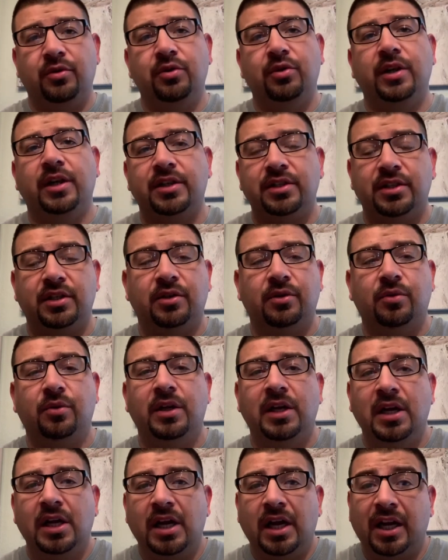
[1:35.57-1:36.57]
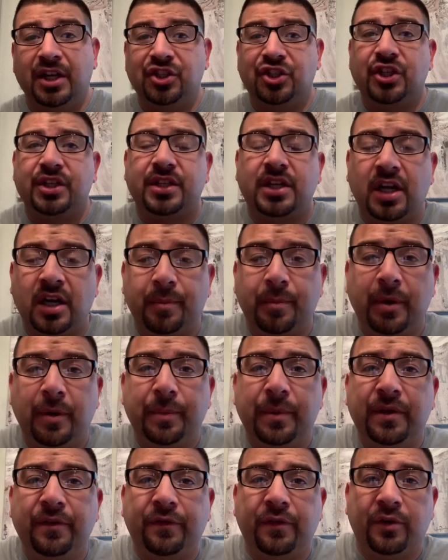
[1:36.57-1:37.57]
you guys know I just got a
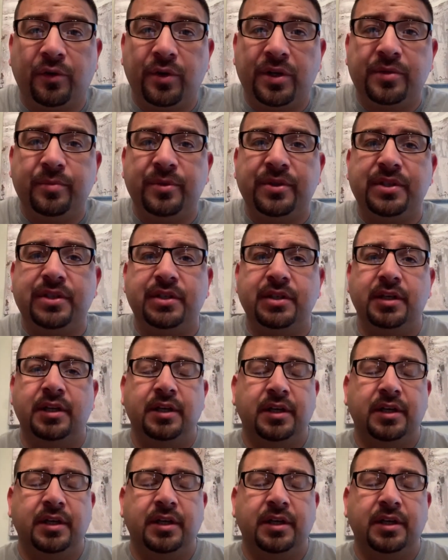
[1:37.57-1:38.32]
puppy for Christmas.